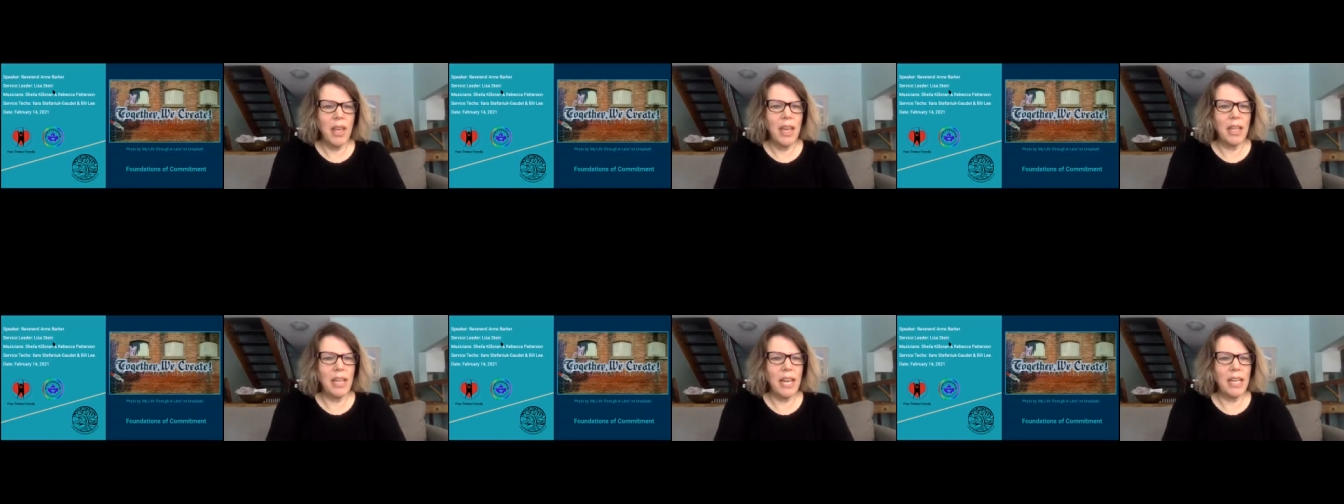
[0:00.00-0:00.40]

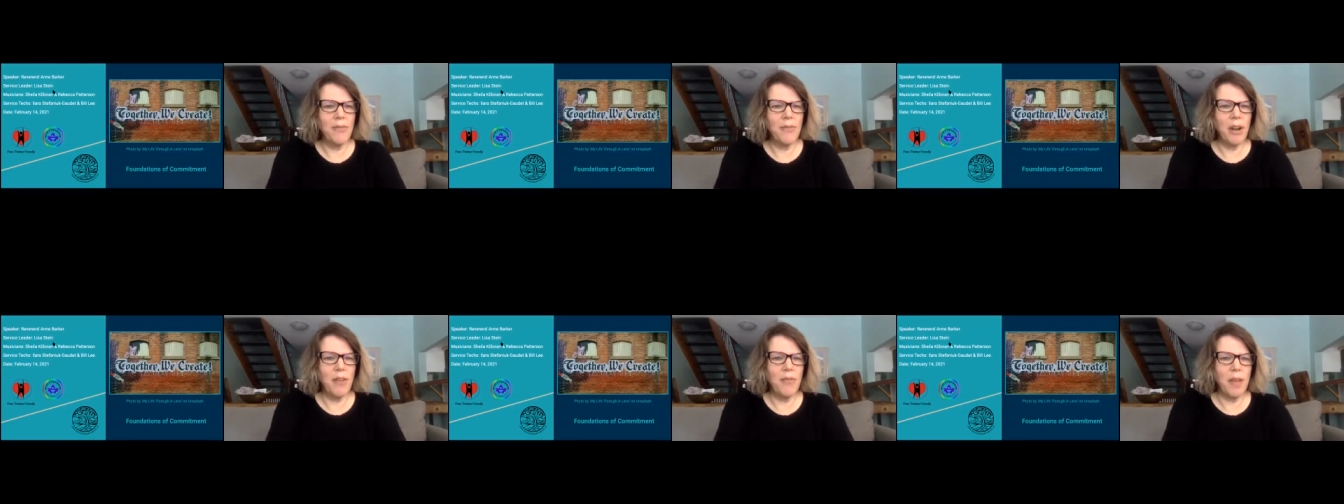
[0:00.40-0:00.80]
In light
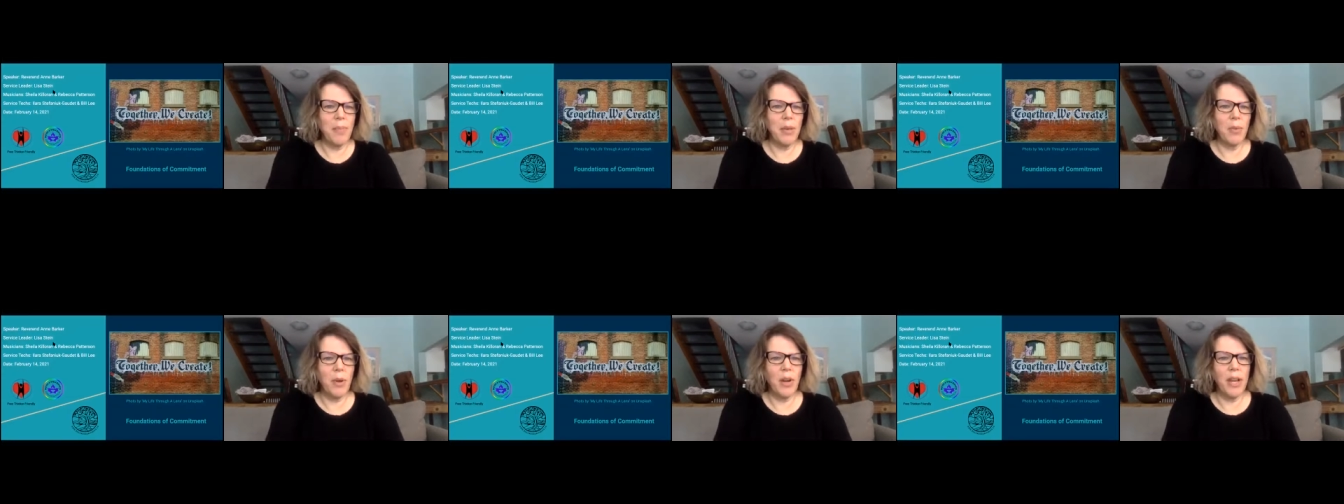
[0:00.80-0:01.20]
of our
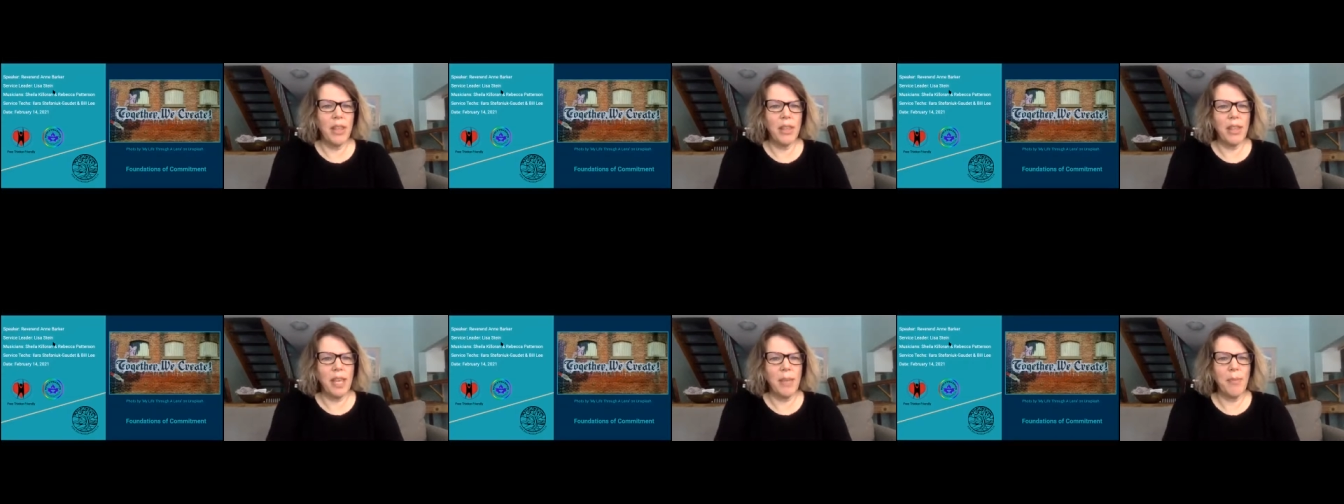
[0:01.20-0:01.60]
February
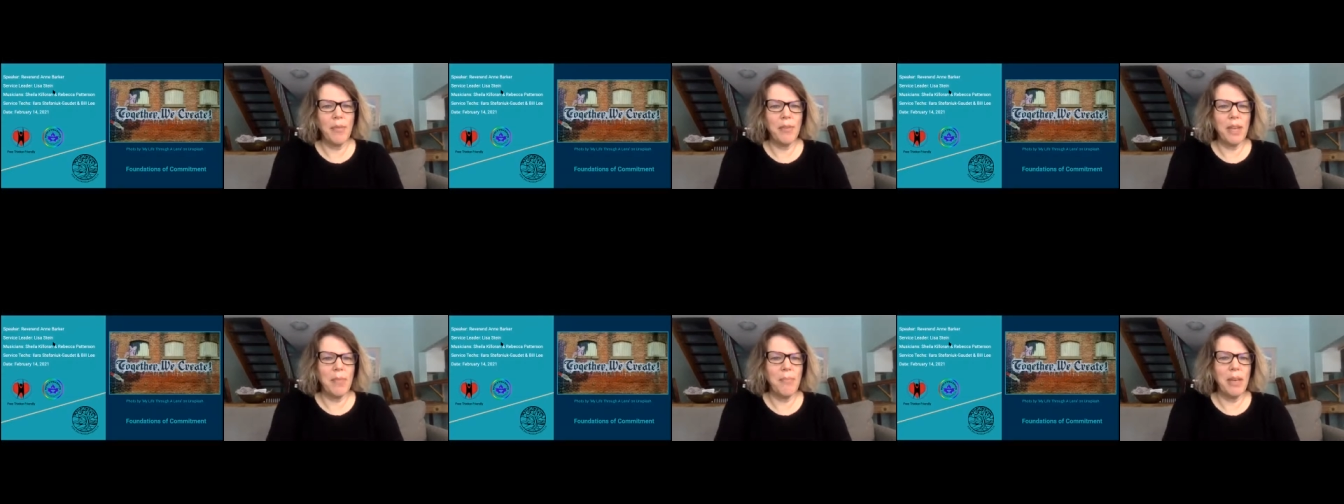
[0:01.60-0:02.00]
theme
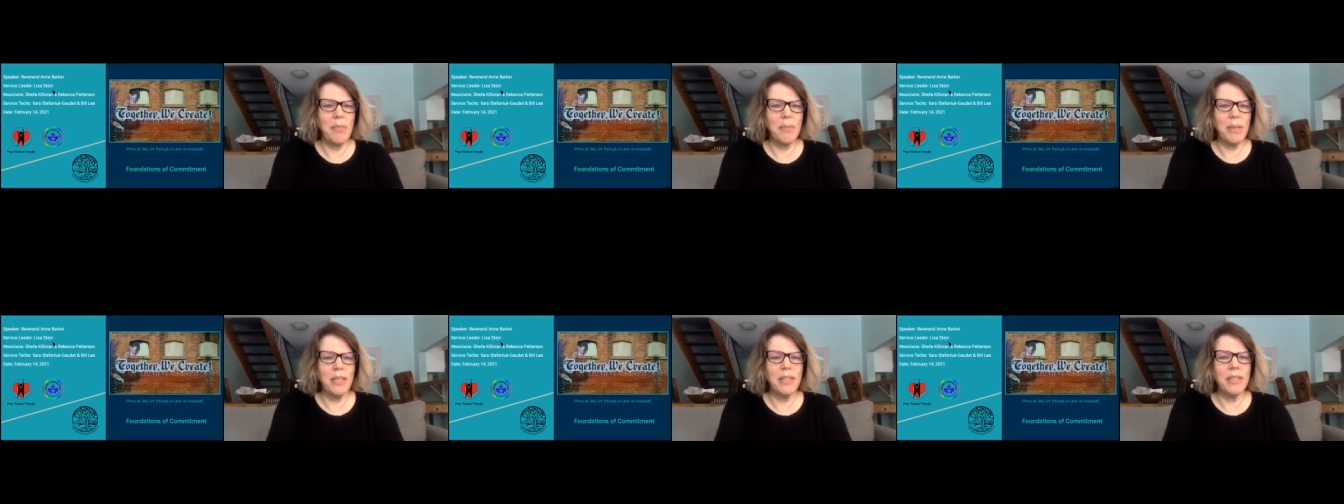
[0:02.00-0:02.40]
of
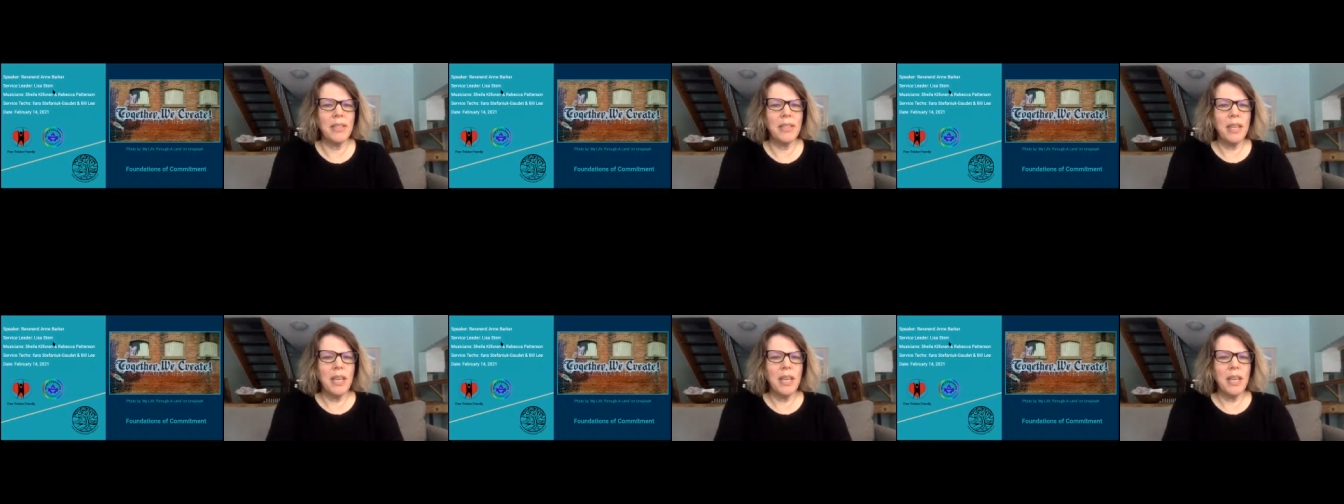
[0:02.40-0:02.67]
commitment,